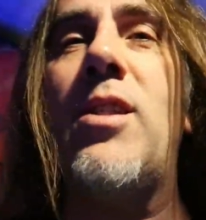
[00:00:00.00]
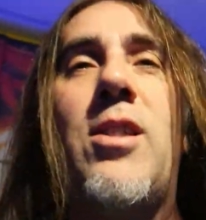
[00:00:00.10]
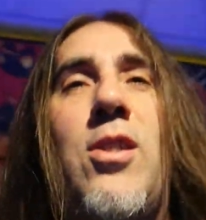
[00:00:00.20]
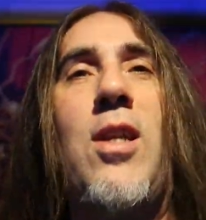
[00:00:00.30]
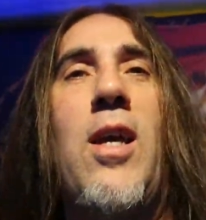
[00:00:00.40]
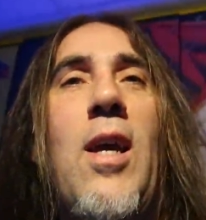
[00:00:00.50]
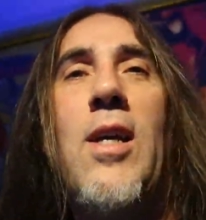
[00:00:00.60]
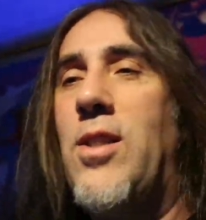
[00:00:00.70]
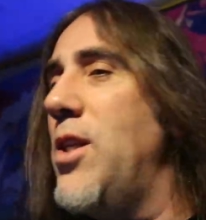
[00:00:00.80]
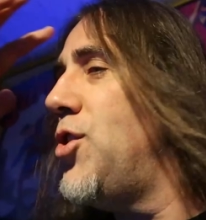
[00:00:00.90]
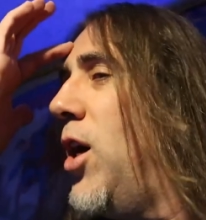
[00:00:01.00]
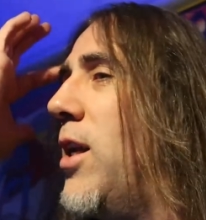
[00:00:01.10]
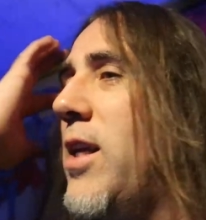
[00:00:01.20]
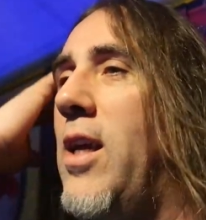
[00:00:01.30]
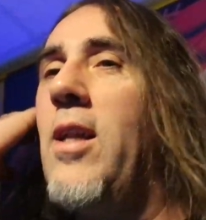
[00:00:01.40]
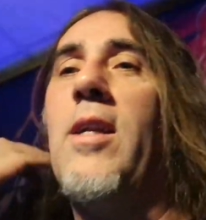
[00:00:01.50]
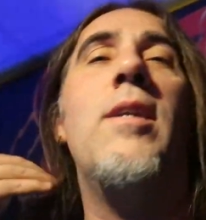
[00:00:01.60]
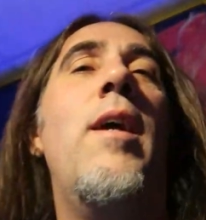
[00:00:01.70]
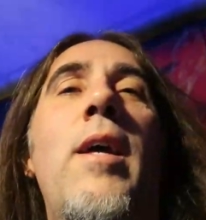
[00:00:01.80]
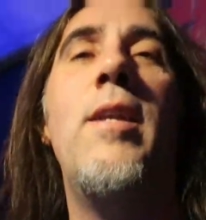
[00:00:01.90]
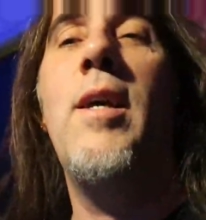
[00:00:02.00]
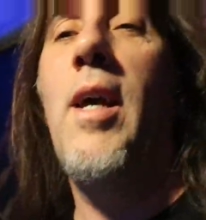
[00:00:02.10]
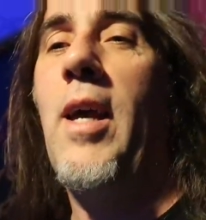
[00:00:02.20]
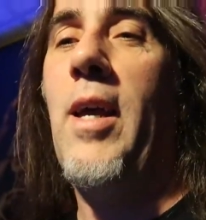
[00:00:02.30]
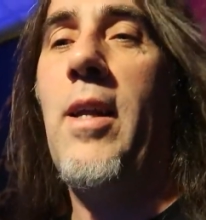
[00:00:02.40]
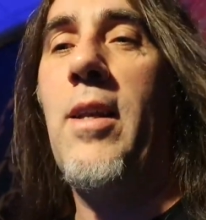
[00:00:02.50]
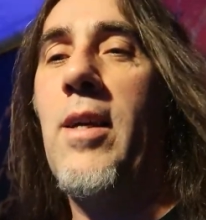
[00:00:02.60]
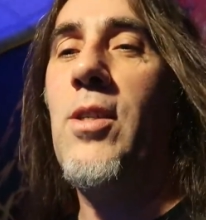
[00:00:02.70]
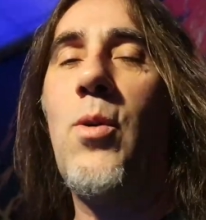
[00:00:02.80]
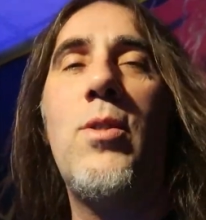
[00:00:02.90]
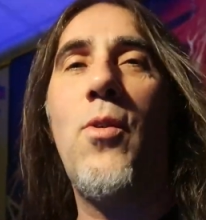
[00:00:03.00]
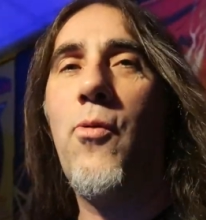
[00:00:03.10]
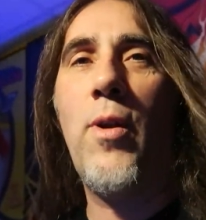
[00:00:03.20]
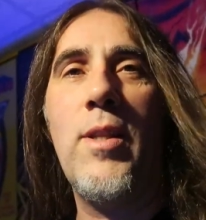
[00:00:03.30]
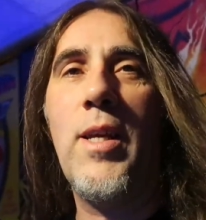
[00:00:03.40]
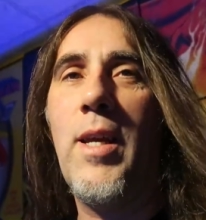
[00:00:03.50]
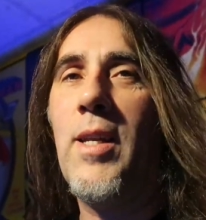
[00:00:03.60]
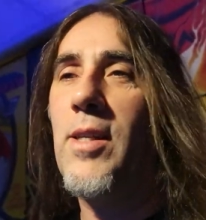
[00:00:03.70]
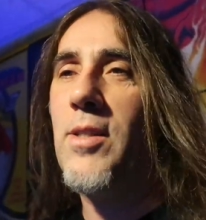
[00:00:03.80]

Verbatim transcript: to, just to see John again, and and and uh, he's always so friendly, and